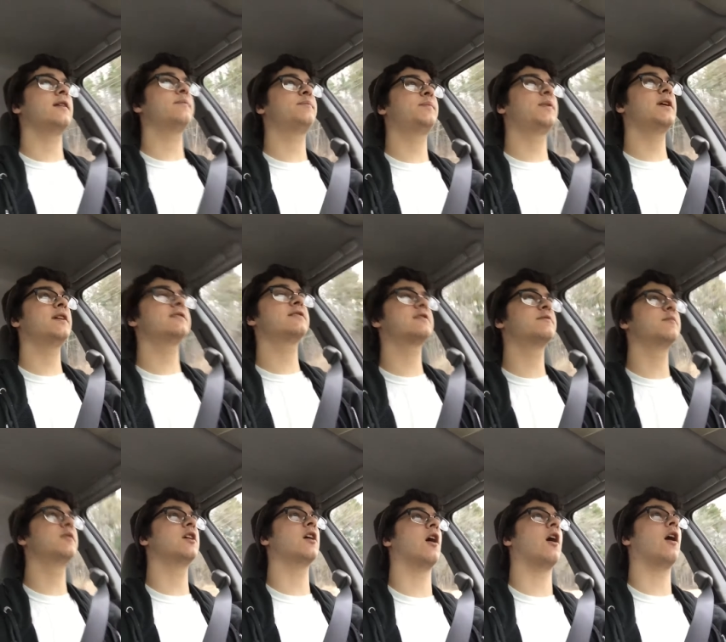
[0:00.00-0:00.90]
it pisses
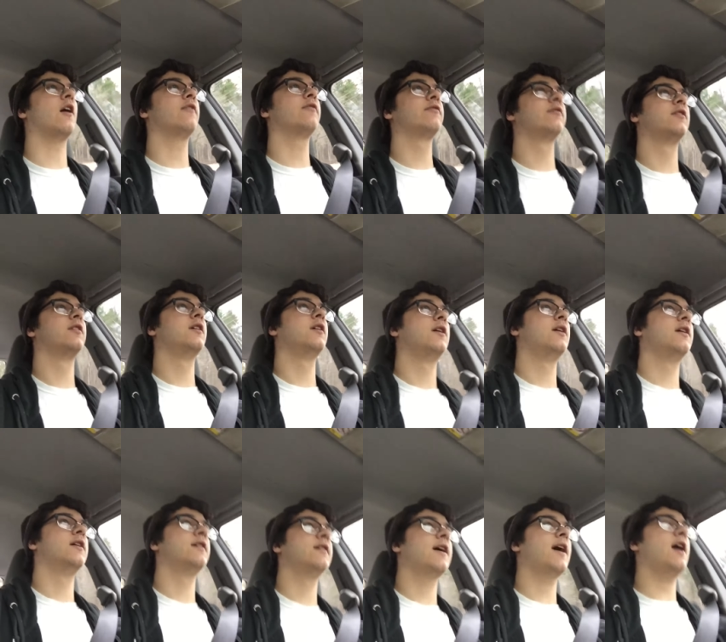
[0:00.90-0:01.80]
me off
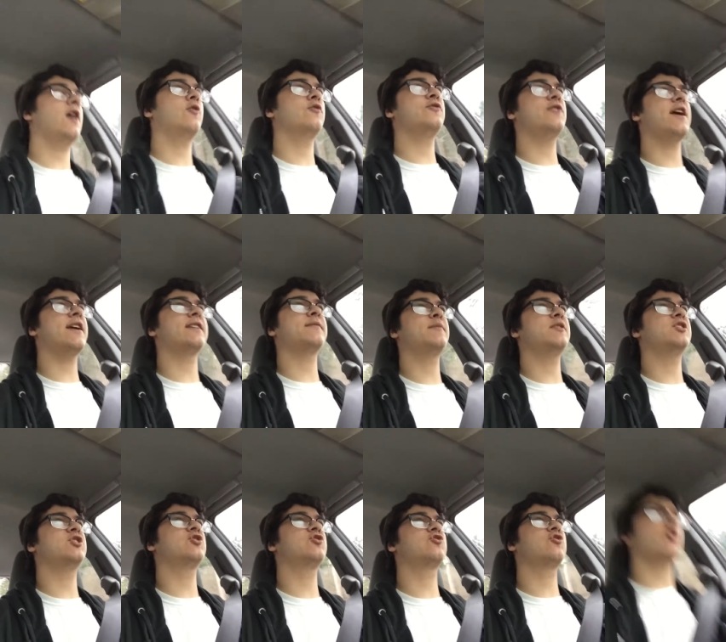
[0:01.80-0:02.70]
how they can be
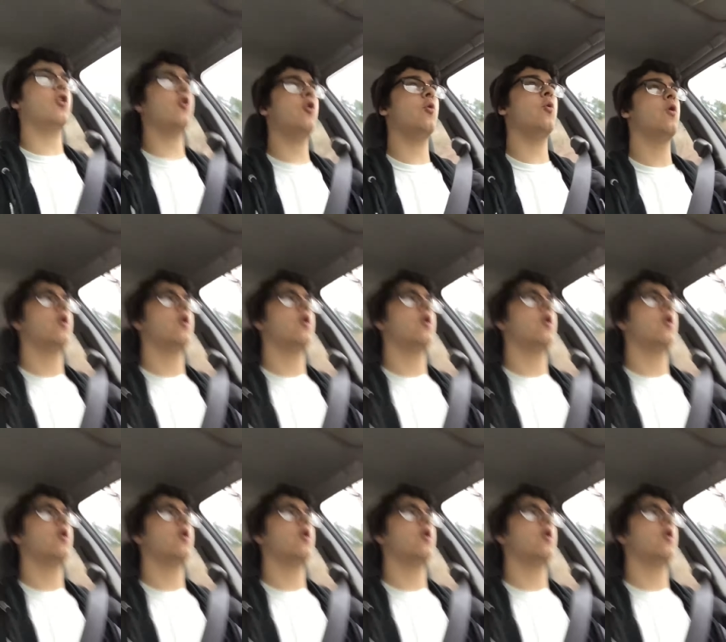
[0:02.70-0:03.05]
so